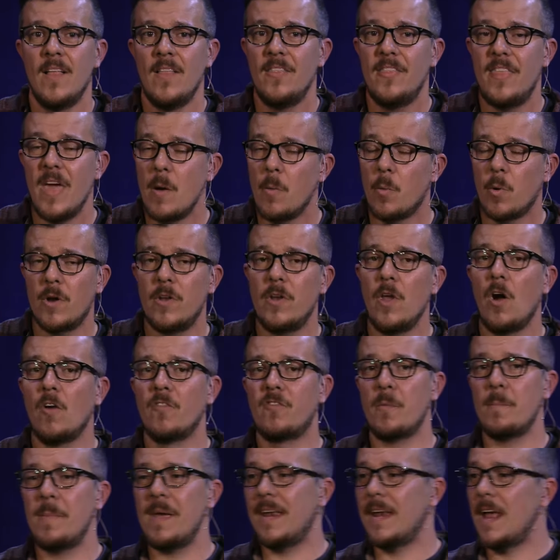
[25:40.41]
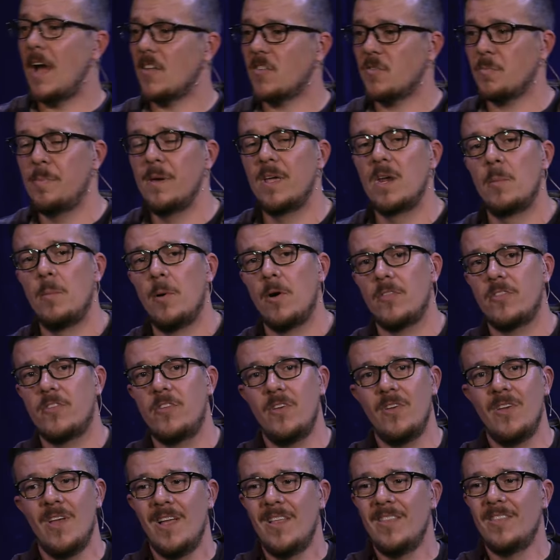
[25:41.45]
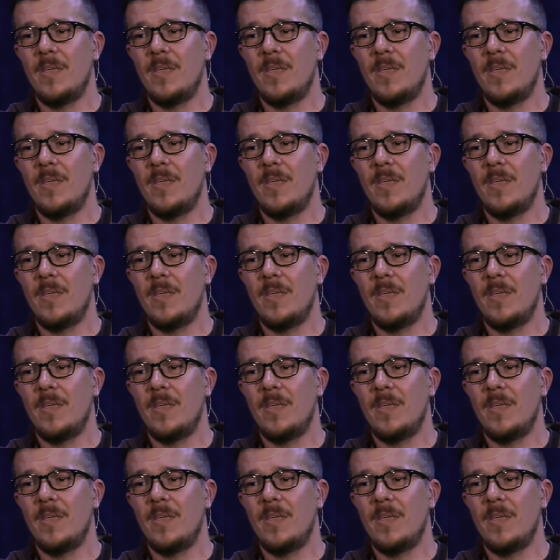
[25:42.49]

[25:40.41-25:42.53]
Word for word: They were known for being hospitable to,